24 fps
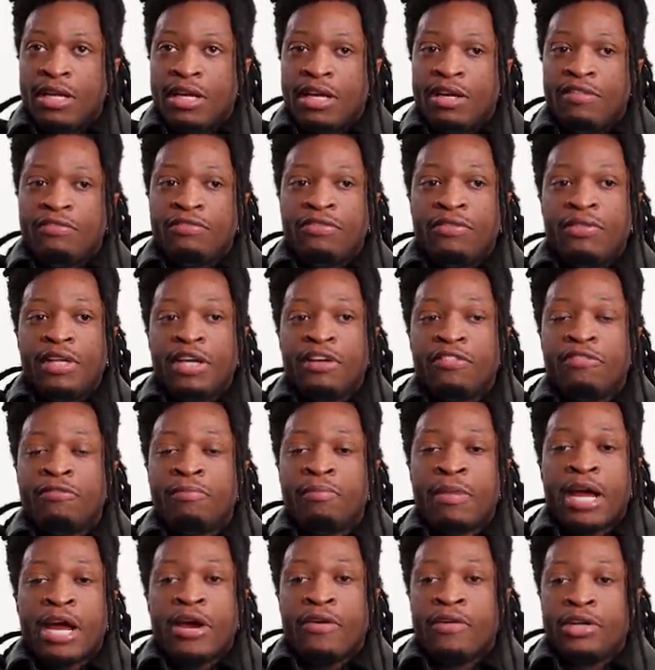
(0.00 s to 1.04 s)
If
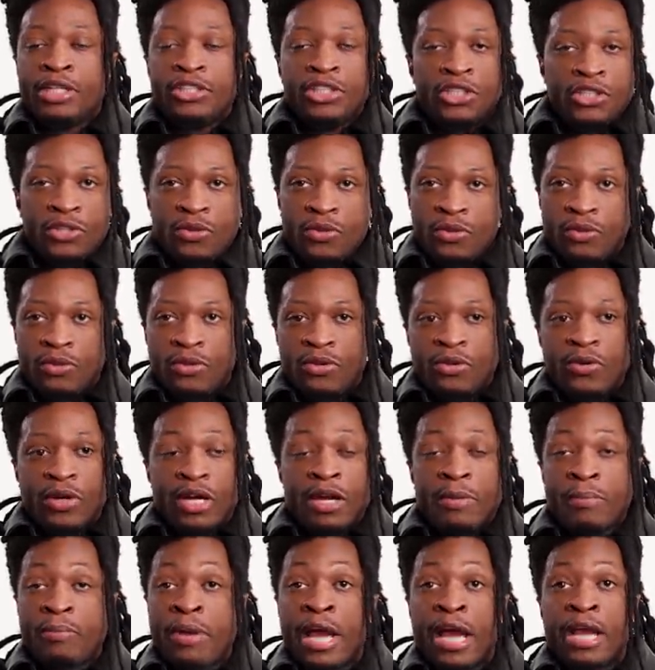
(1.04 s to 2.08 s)
marriage or
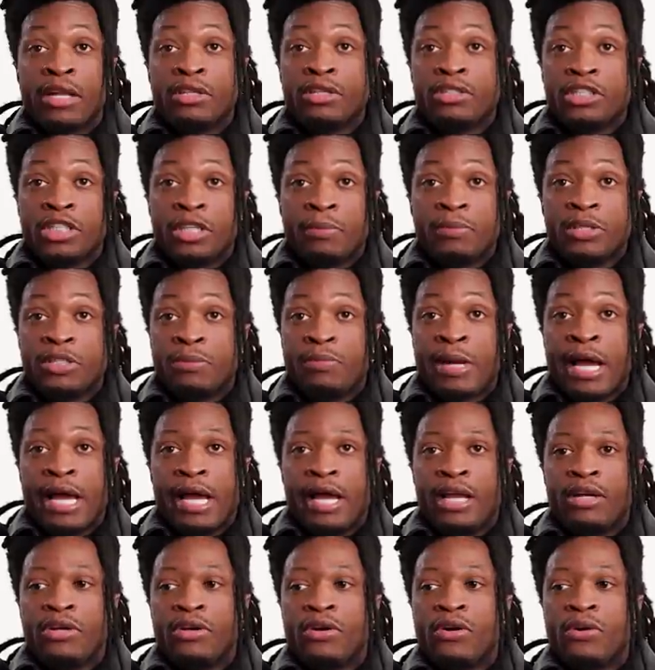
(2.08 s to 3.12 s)
companionship is my
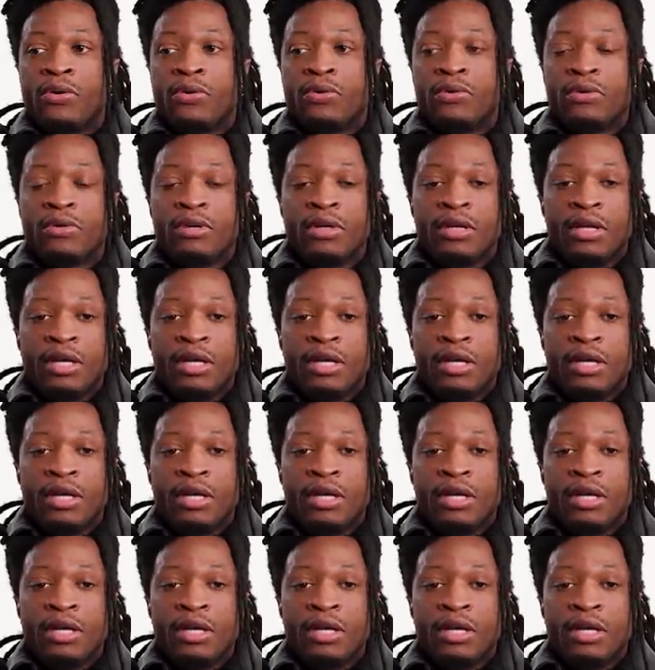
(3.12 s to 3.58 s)
end goal,